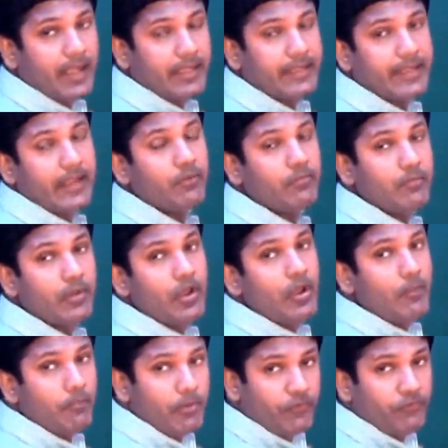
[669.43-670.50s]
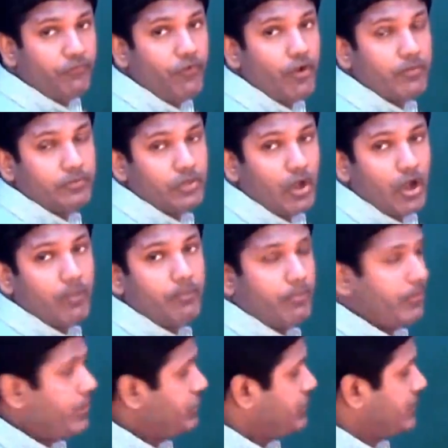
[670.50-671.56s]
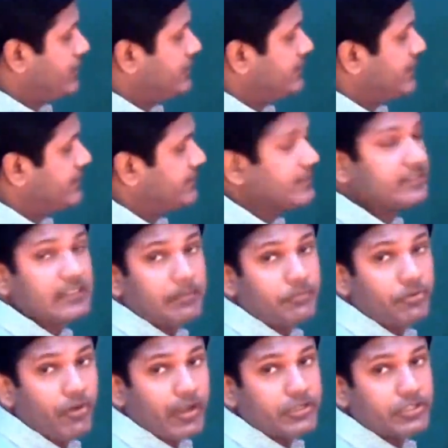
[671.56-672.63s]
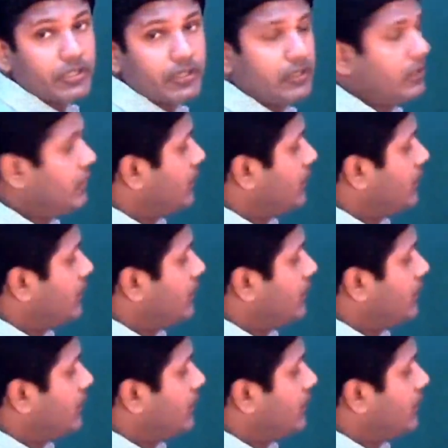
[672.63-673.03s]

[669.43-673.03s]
I can perform the operation. In this case is subtraction.